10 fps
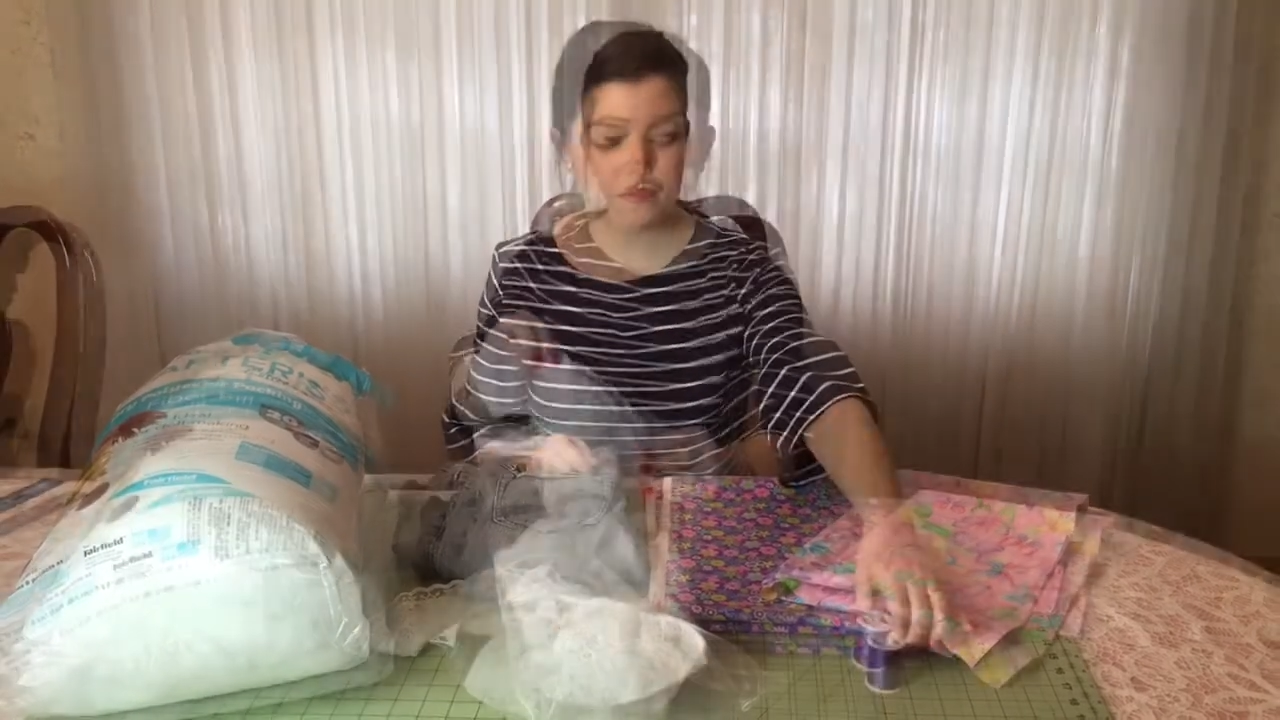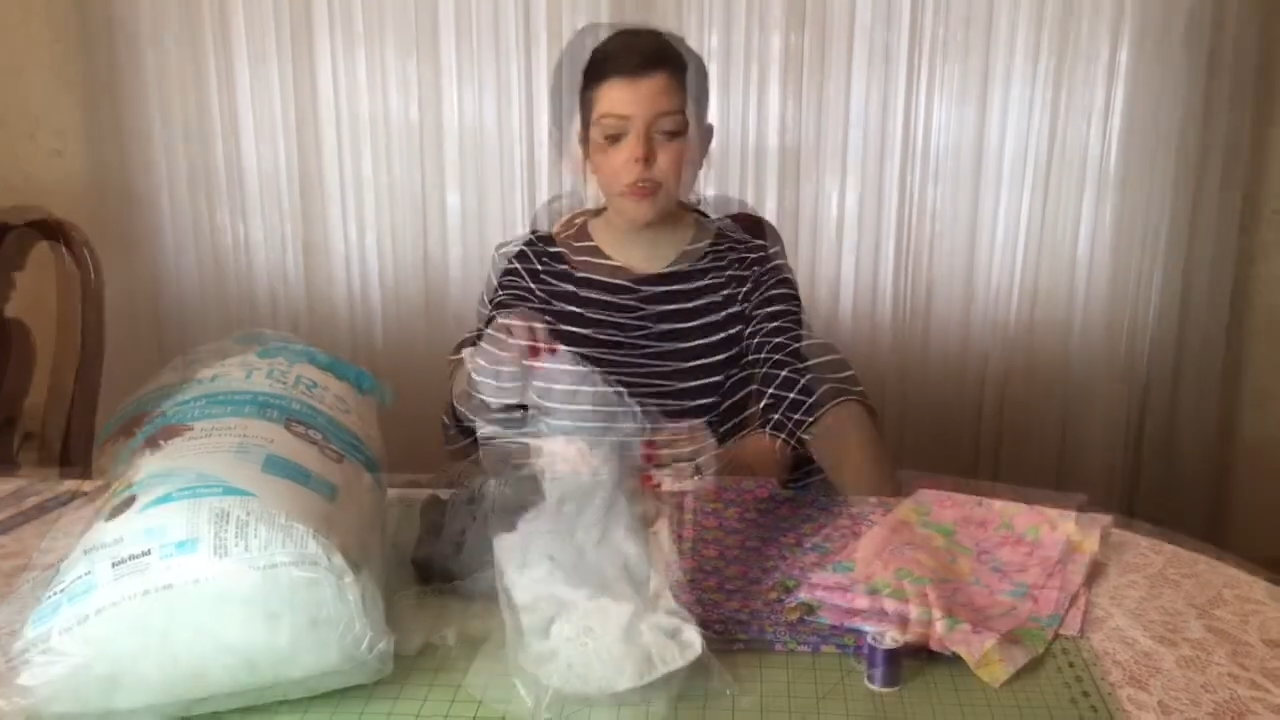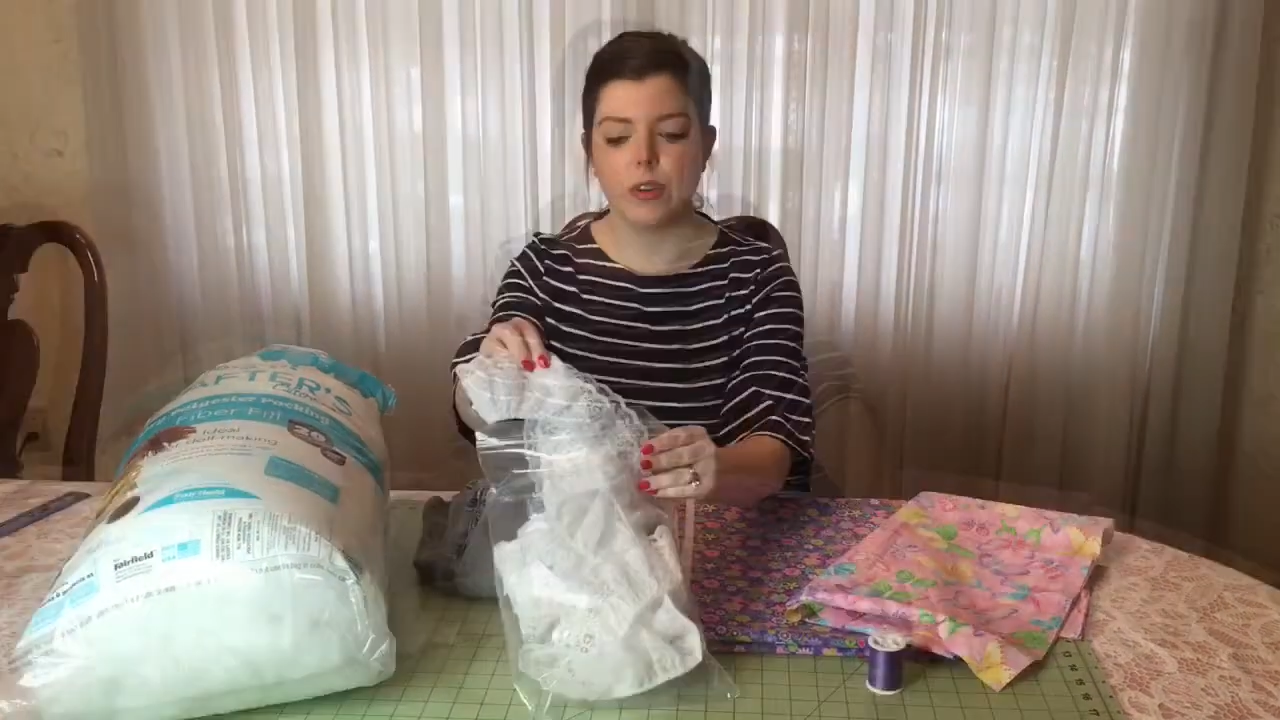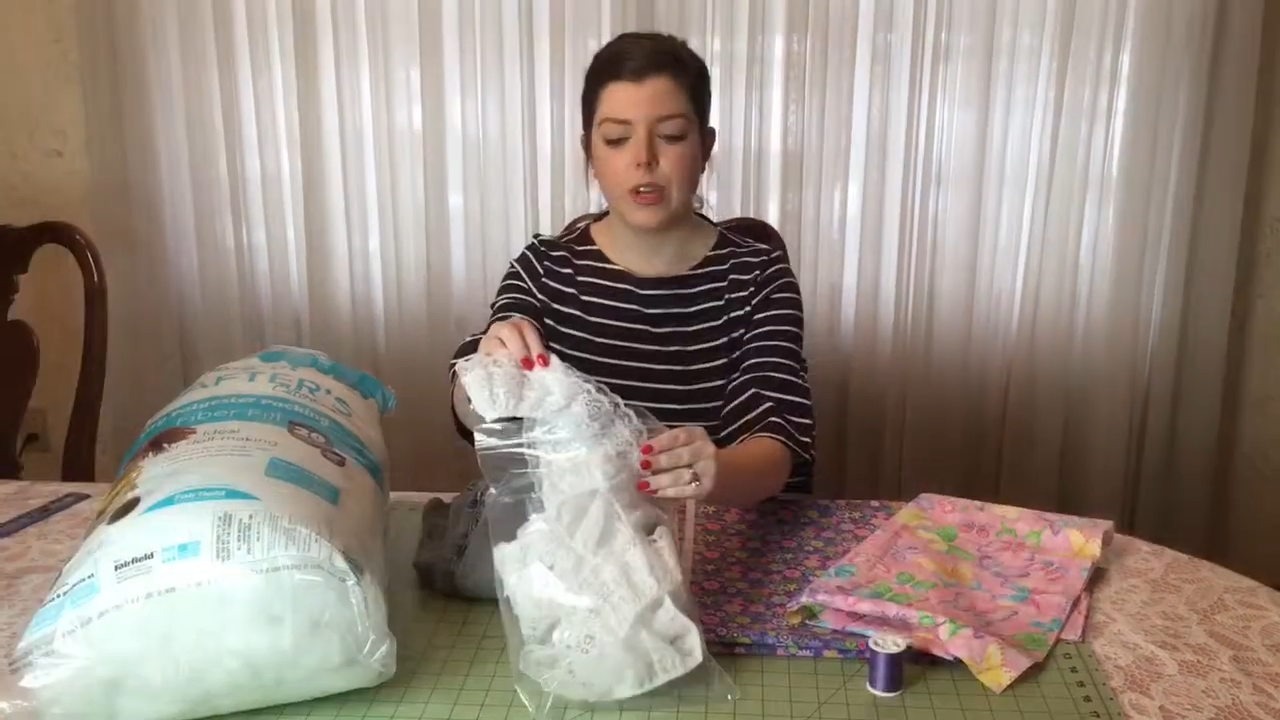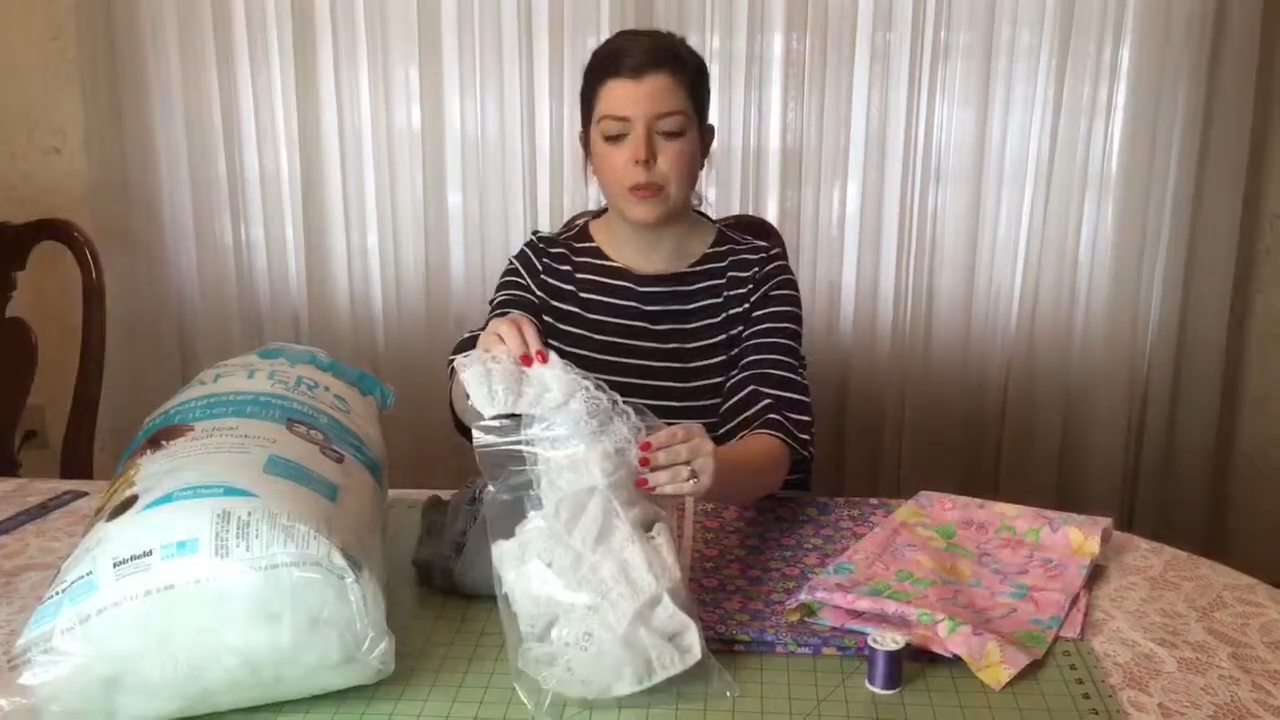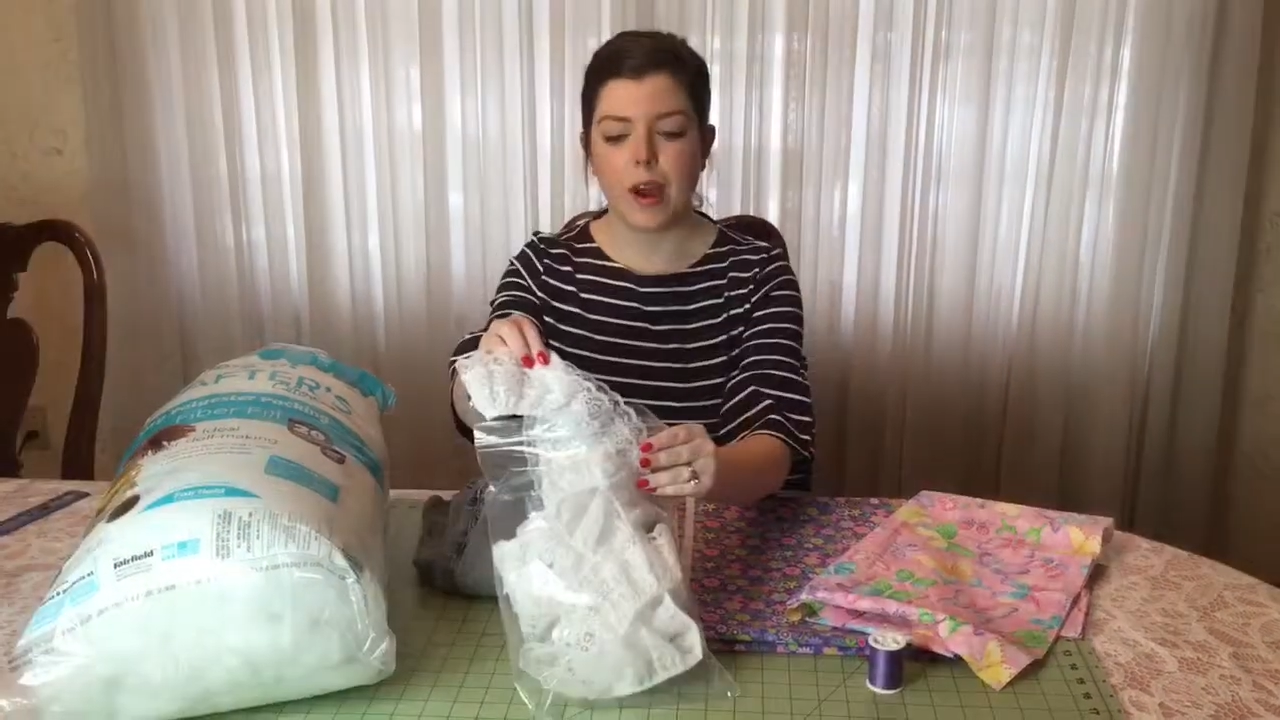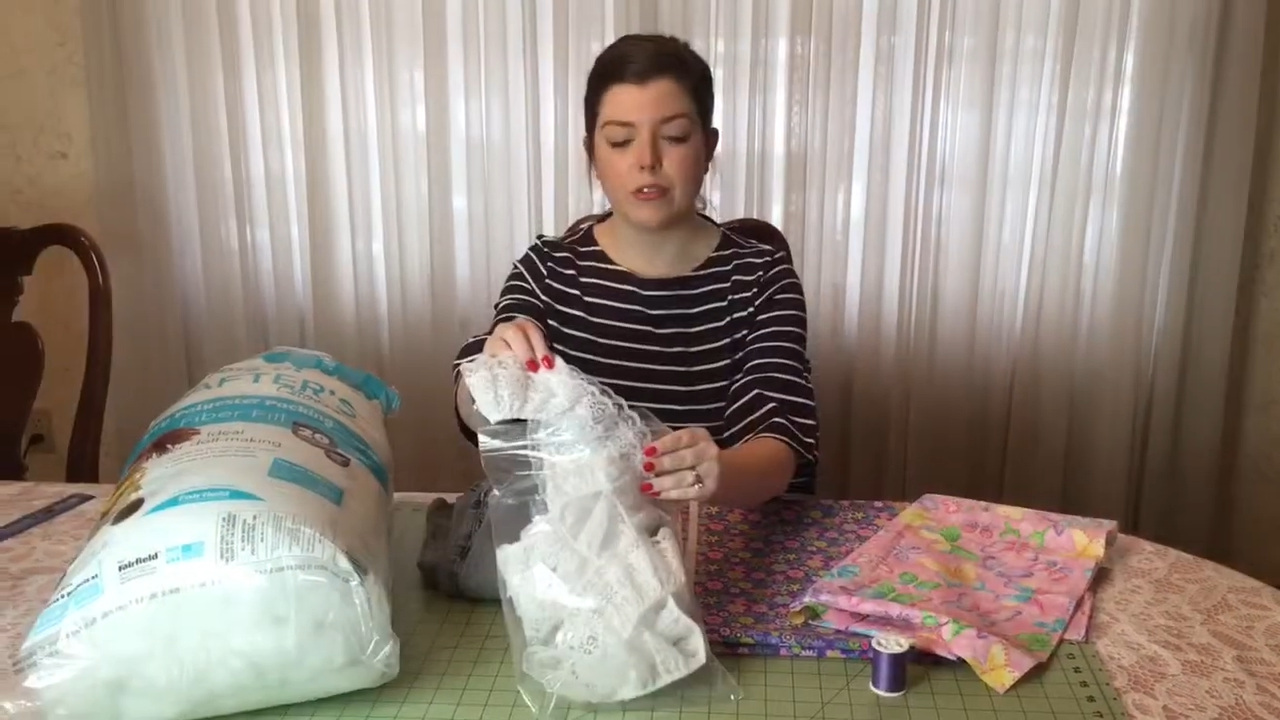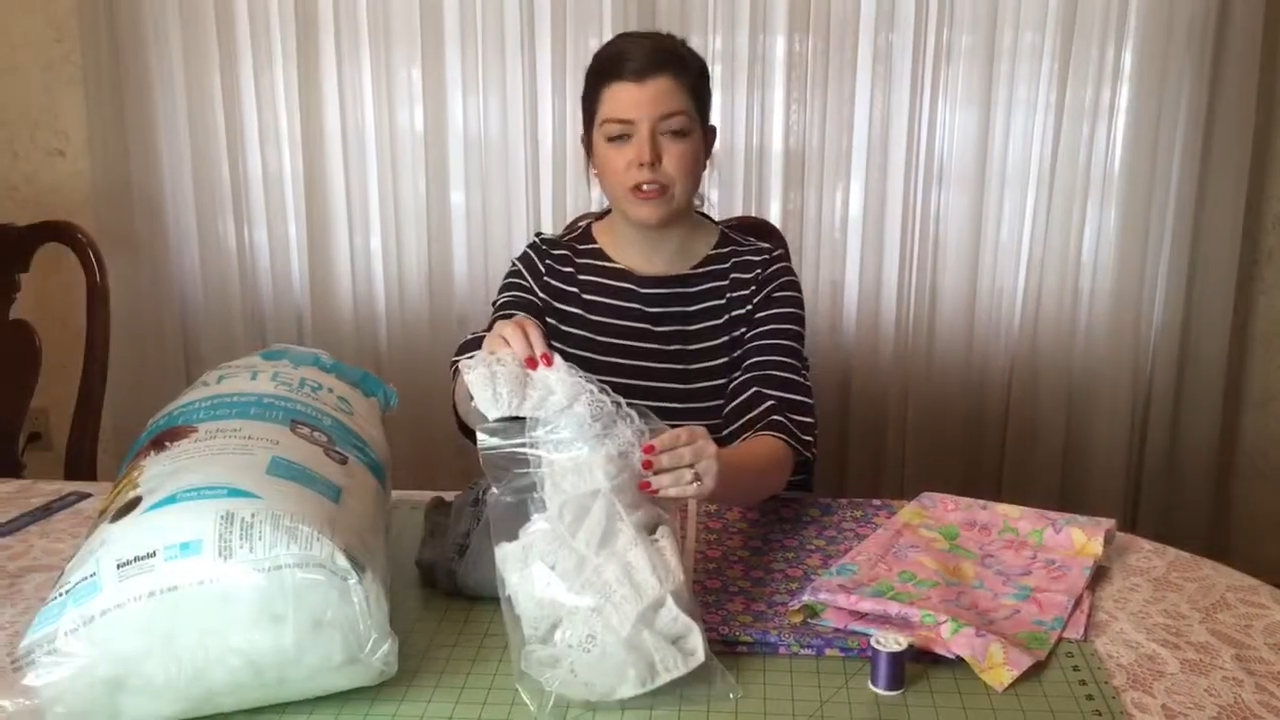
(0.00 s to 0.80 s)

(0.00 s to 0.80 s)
You need about